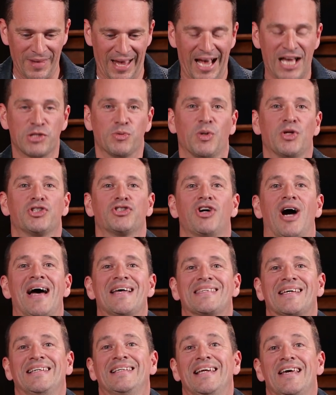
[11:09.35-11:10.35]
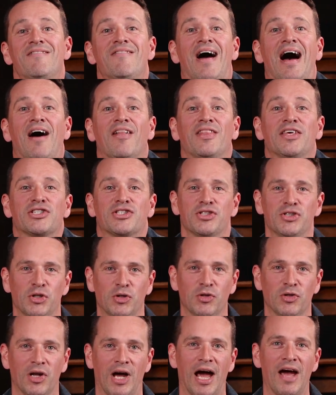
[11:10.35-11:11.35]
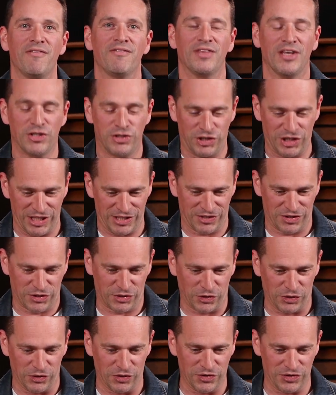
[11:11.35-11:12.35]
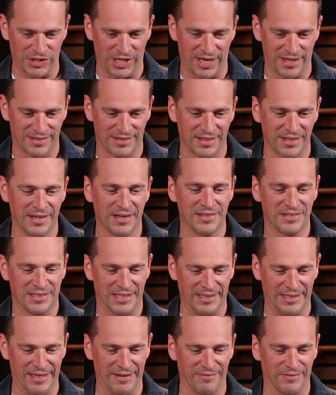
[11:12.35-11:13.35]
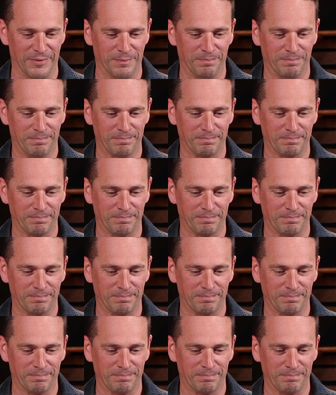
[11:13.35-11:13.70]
as we try to live out this new life that Jesus calls us to live?